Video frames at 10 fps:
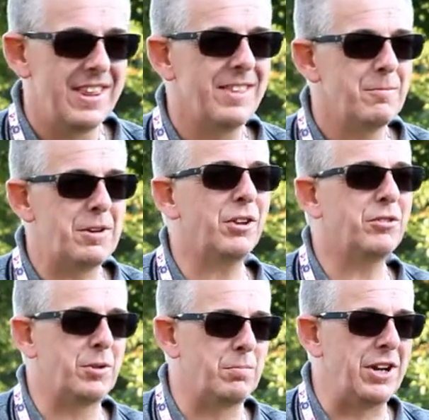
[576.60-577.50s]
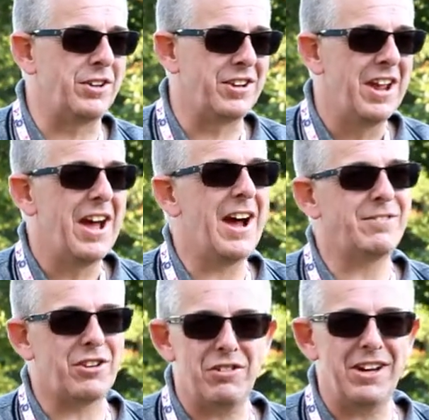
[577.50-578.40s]
we got to the bridge
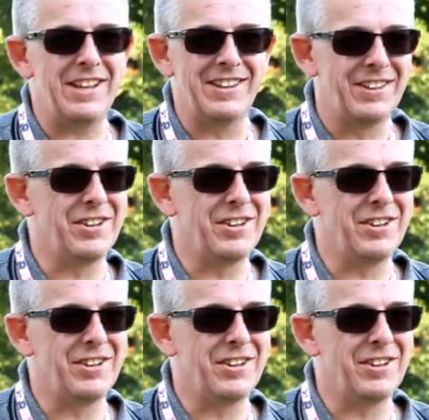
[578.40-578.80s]
after trying